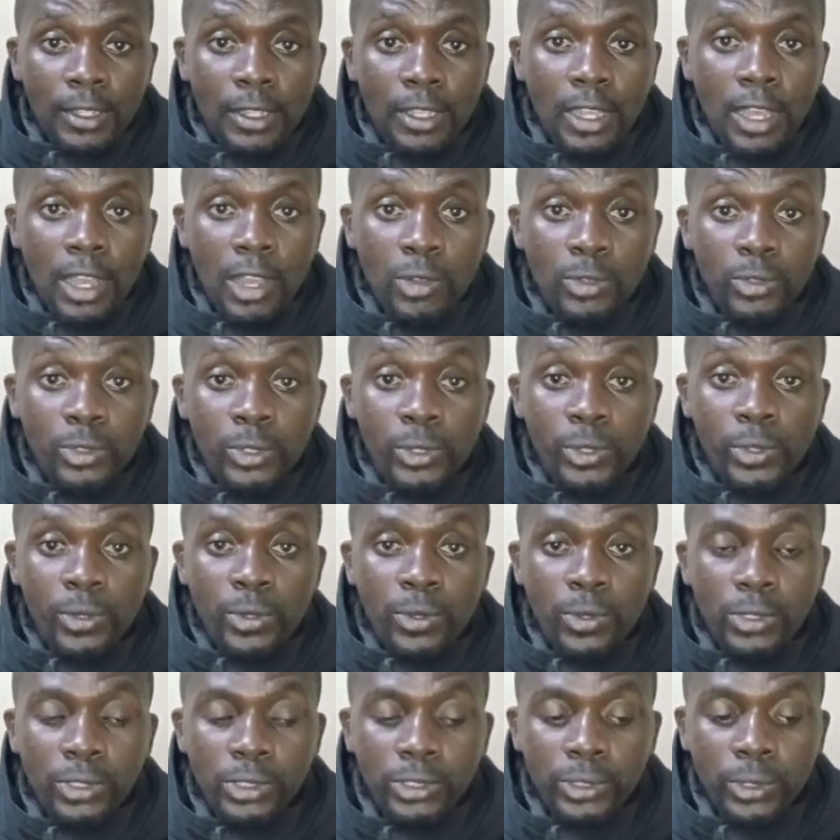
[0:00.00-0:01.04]
How do you
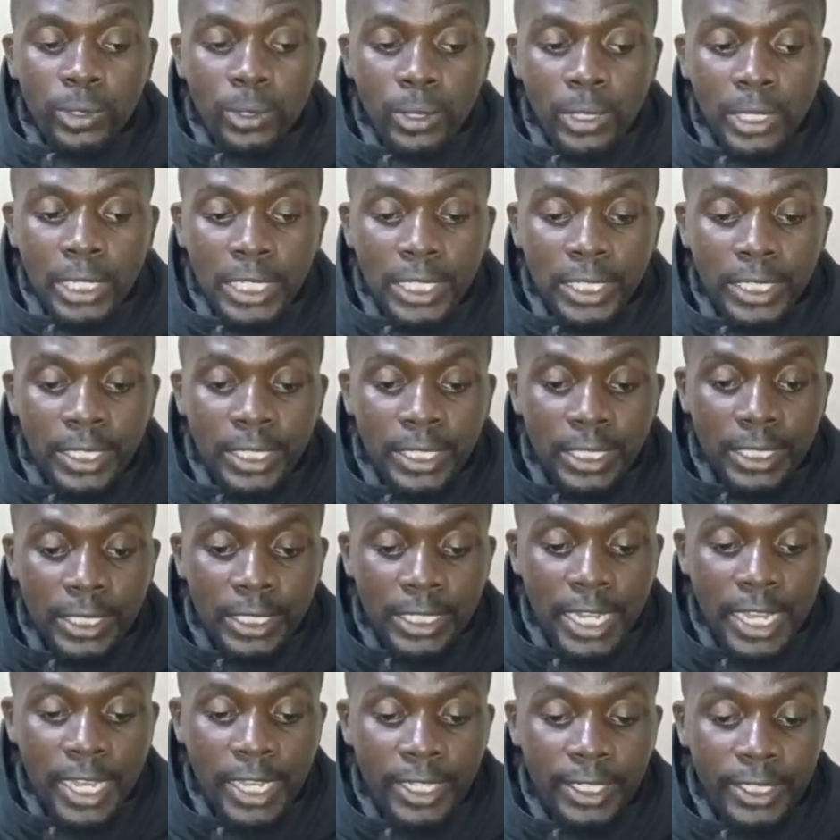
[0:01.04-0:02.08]
control
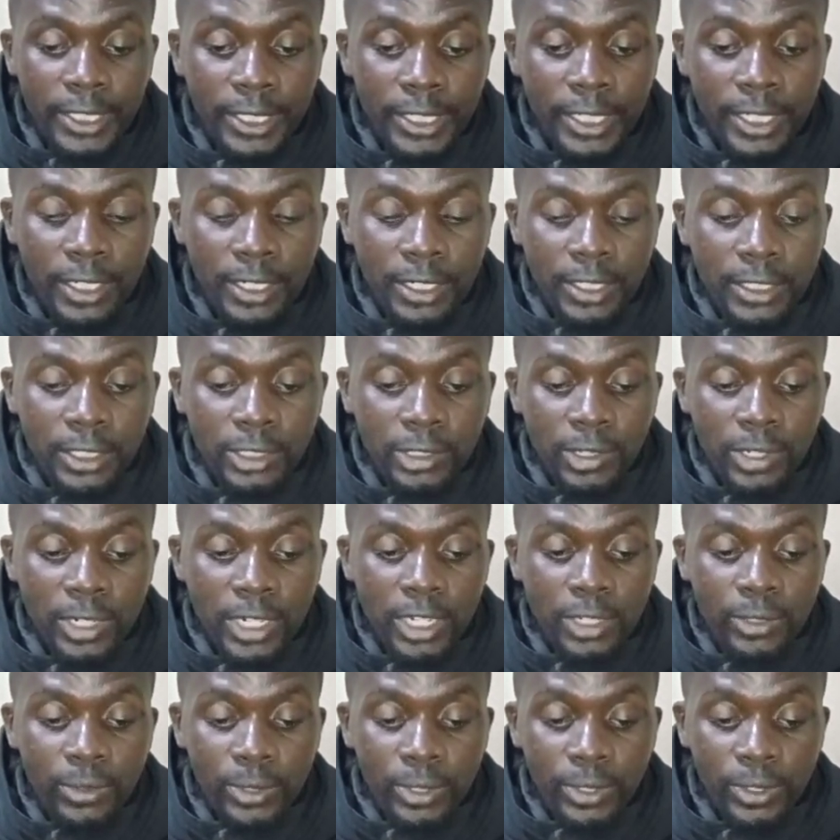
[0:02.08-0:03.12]
diarrhea in order
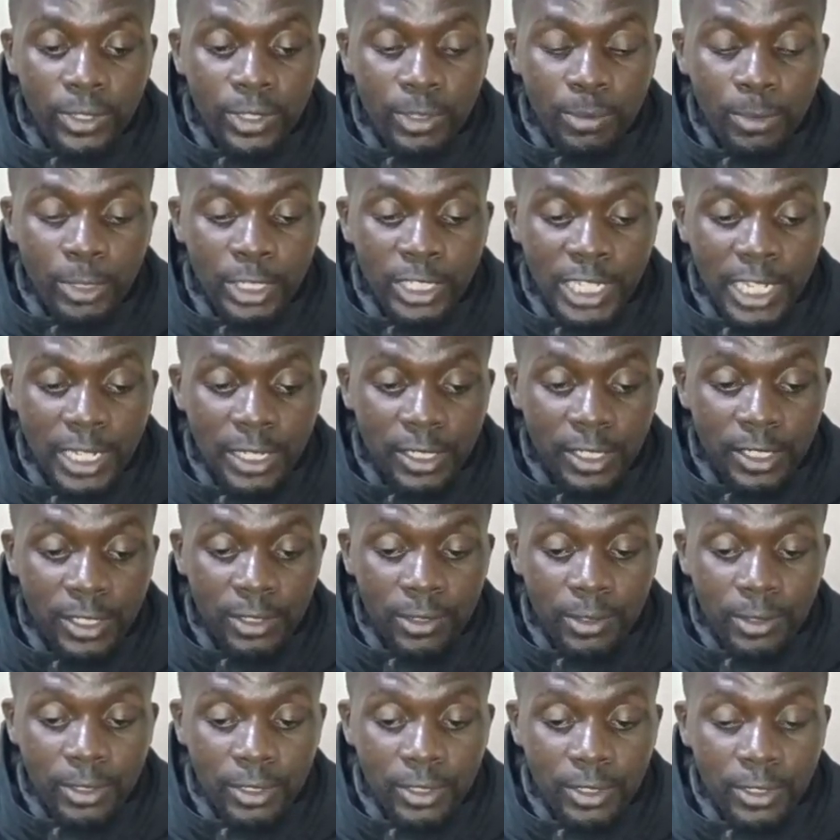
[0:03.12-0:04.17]
to reduce mortalities?
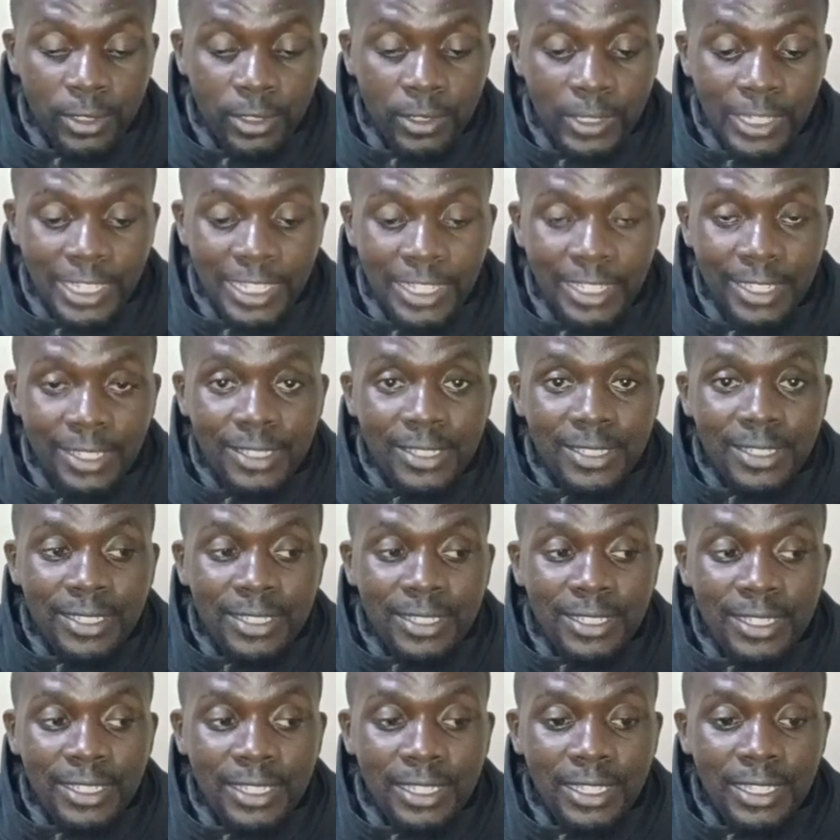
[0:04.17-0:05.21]
Because
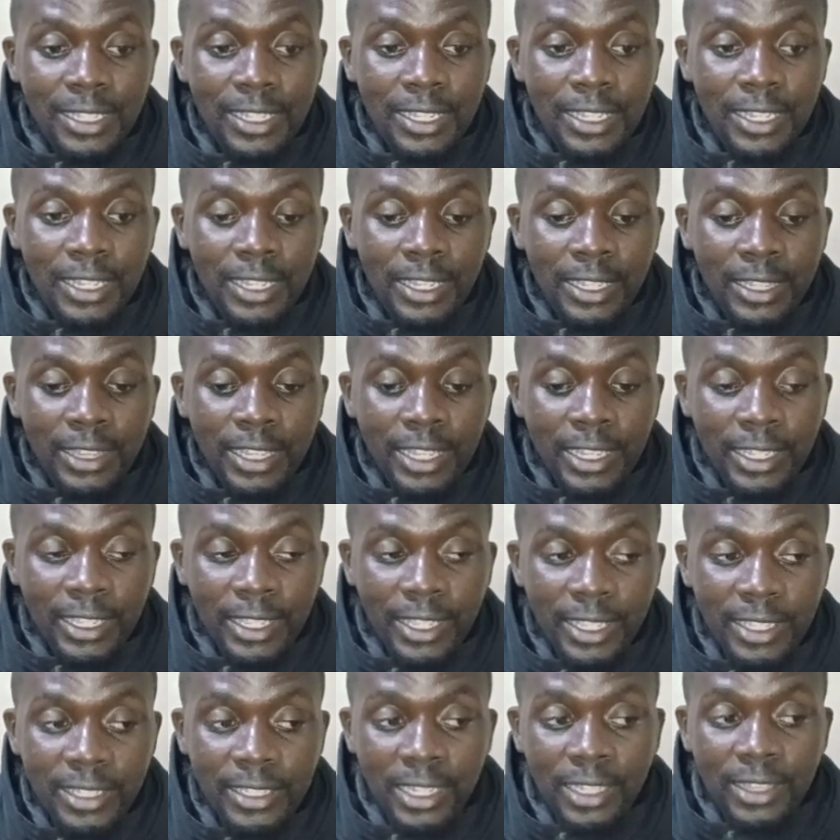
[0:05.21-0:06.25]
the
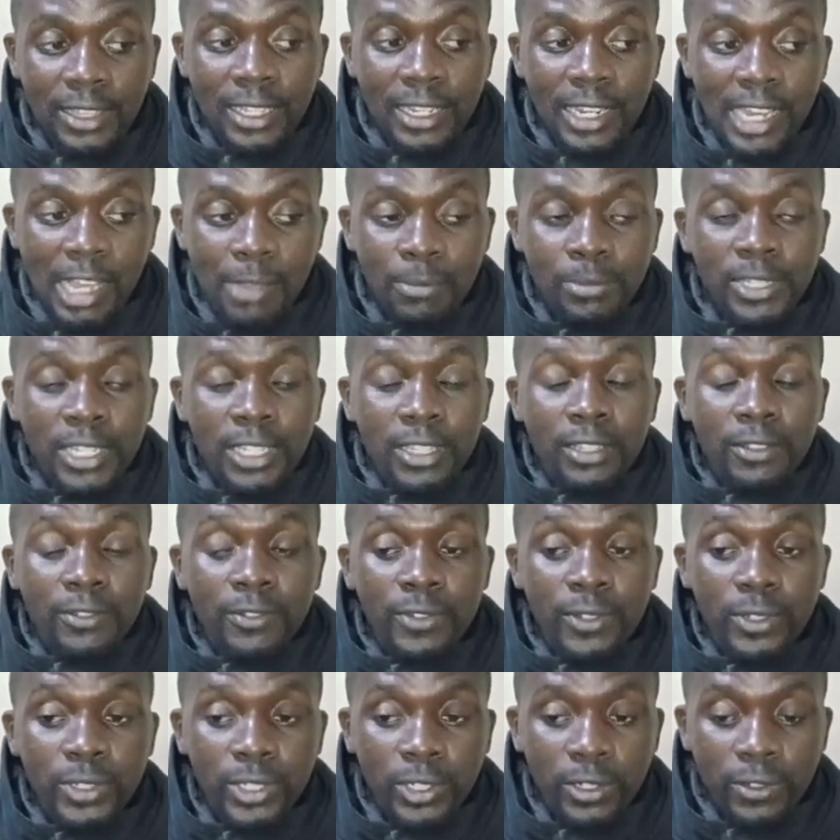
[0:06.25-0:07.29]
kids and the lambs are the
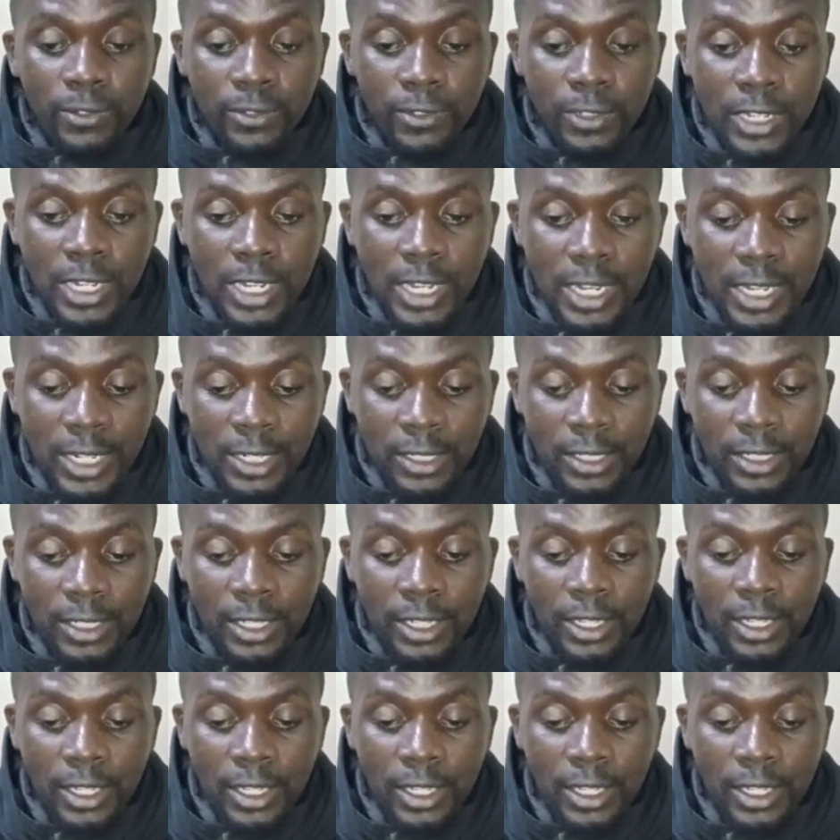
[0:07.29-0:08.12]
future of your herd.